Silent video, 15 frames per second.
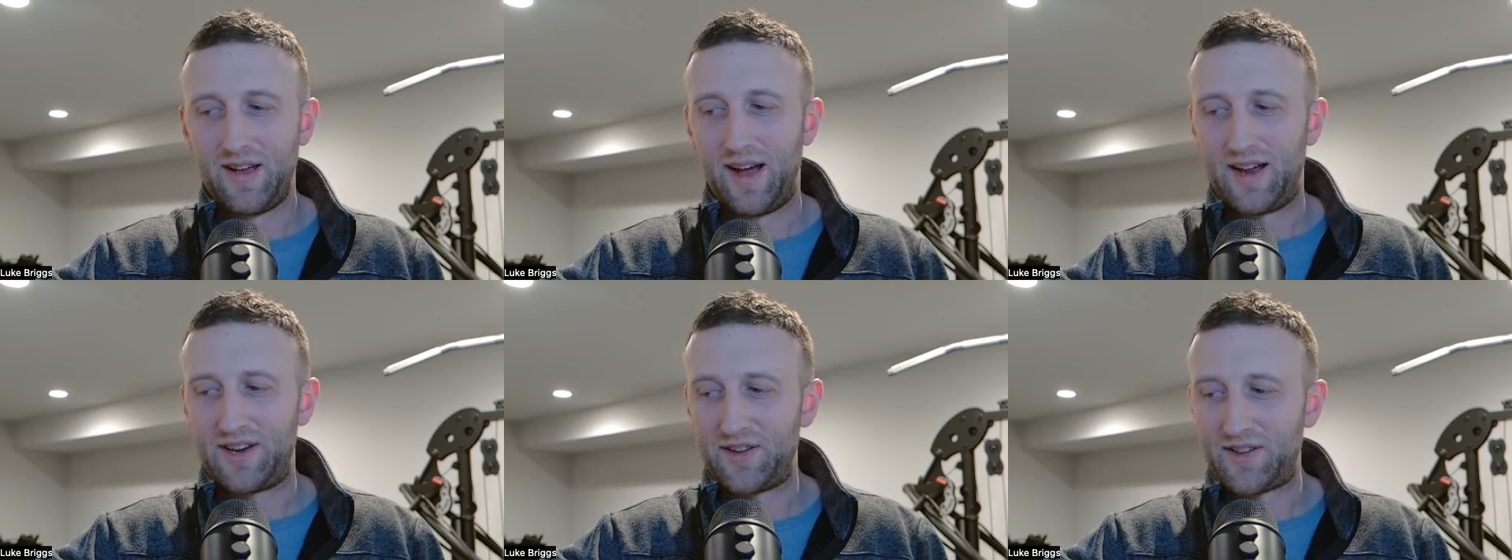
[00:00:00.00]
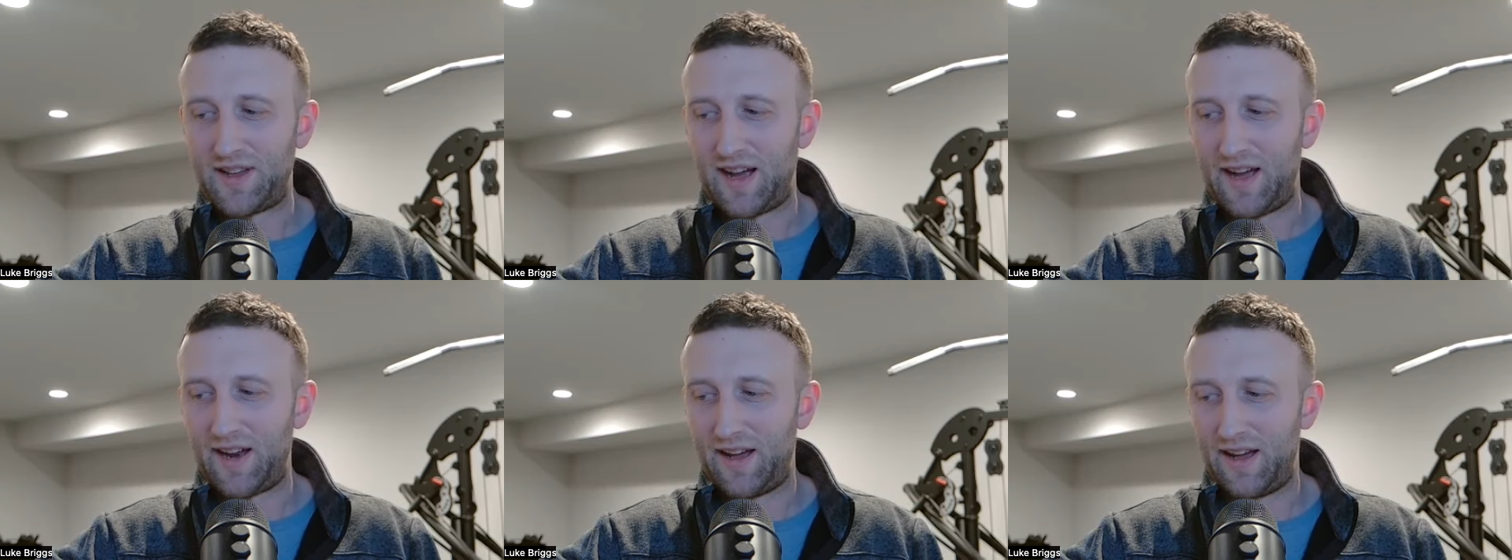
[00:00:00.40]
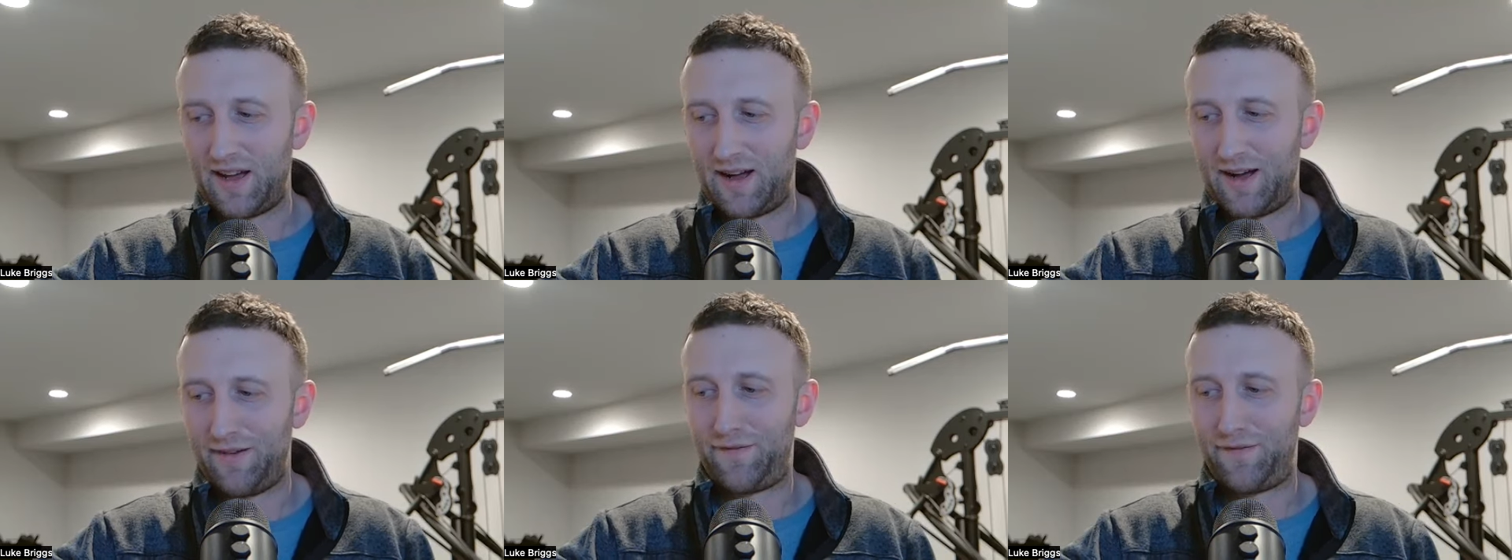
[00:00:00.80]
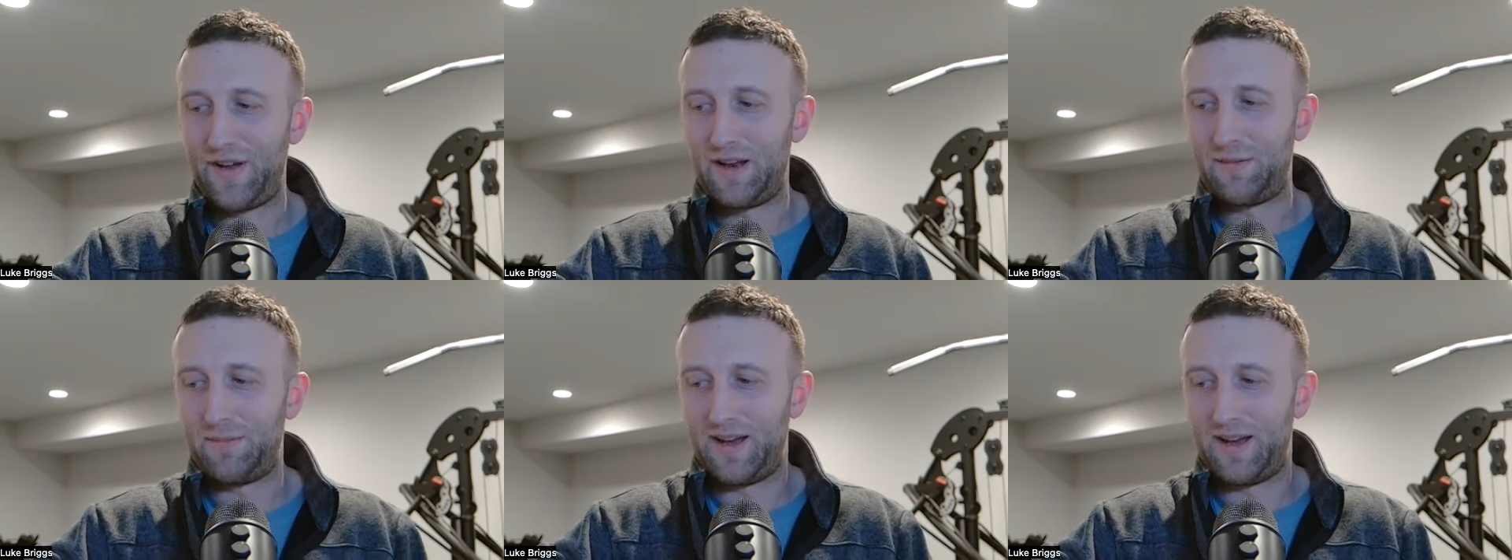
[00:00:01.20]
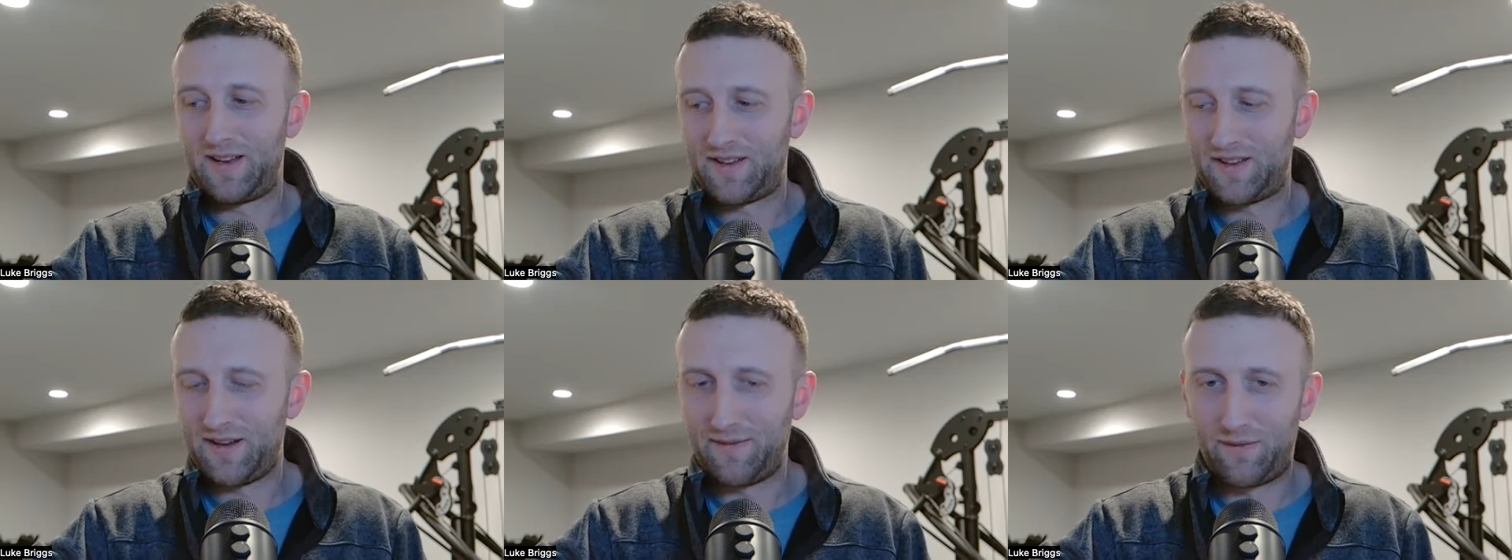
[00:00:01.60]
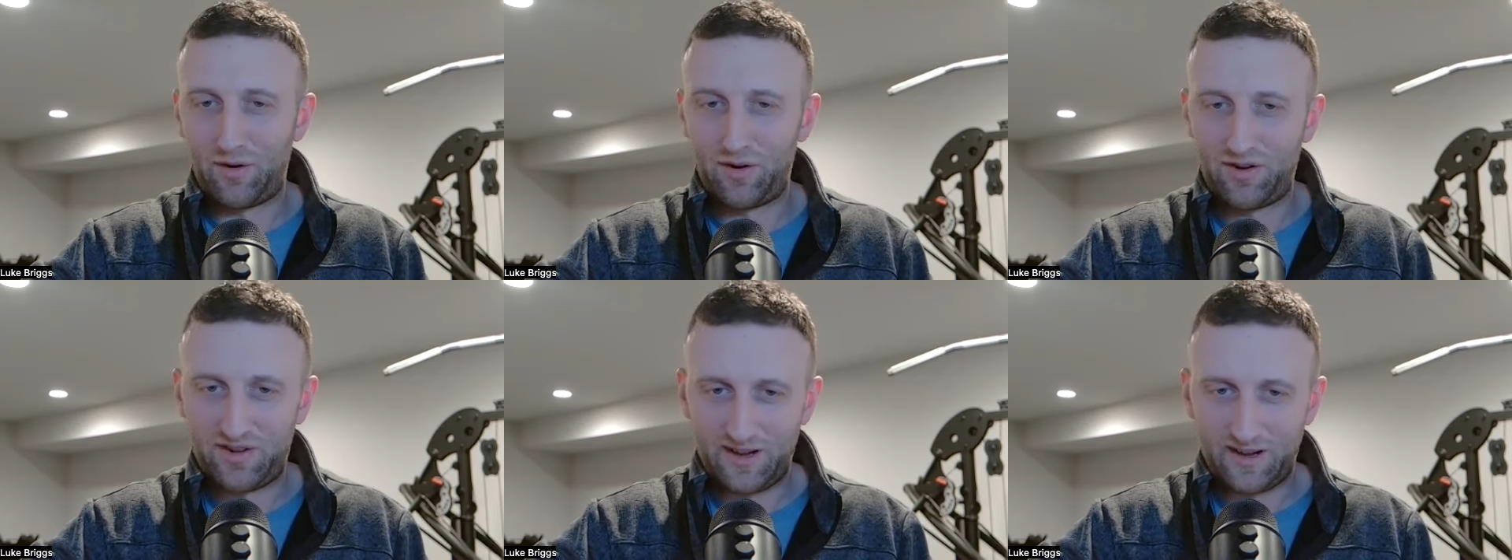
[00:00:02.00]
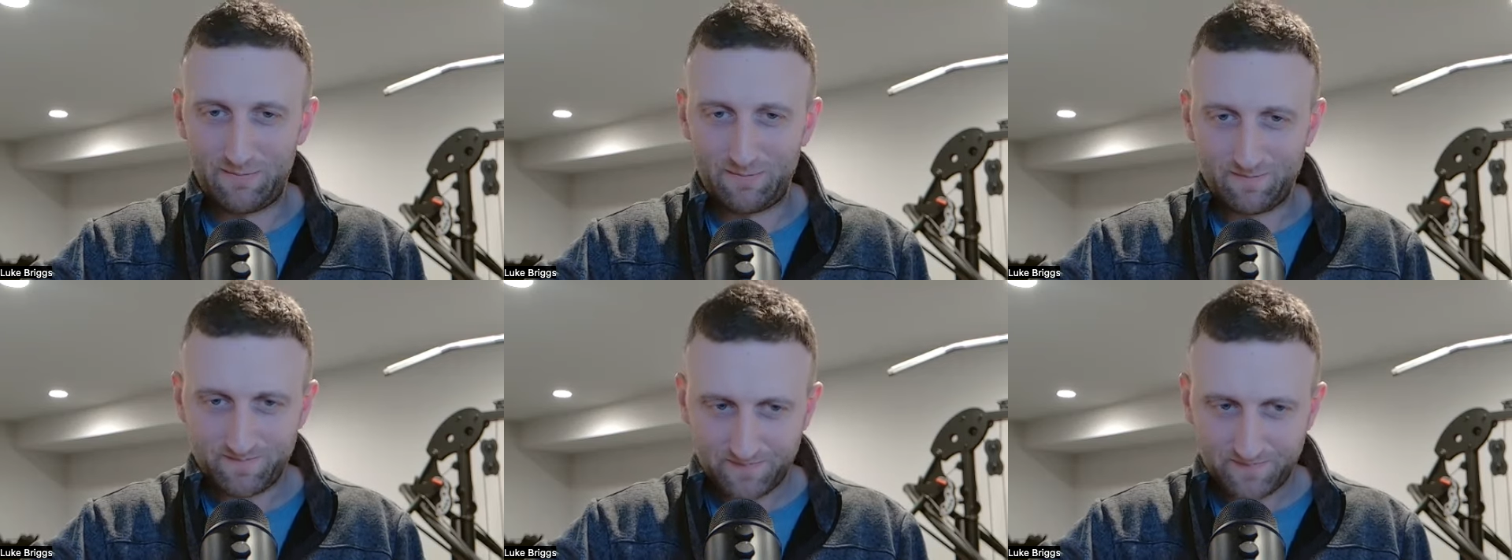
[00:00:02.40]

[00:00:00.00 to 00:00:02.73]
I just got a Fitbit Versa.